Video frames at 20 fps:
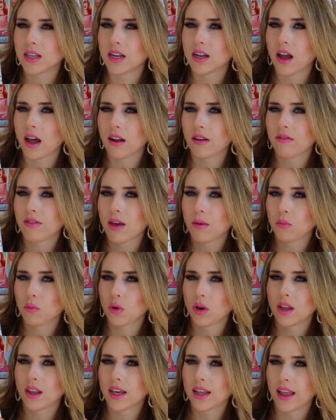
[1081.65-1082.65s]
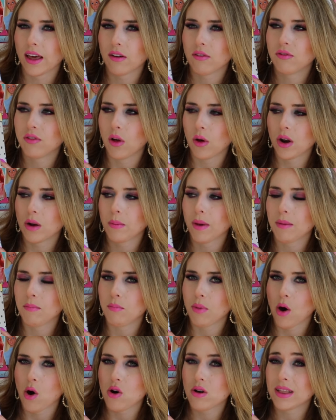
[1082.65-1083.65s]
None of them really floated my
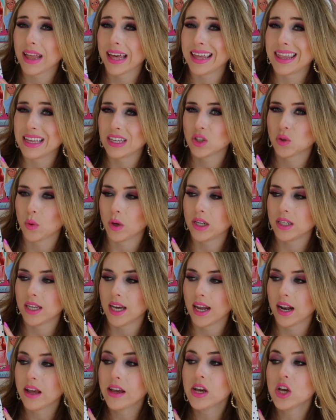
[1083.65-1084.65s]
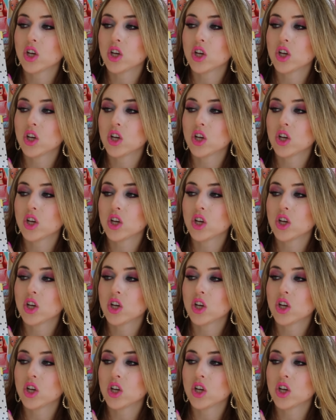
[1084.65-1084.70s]
boat like this one did.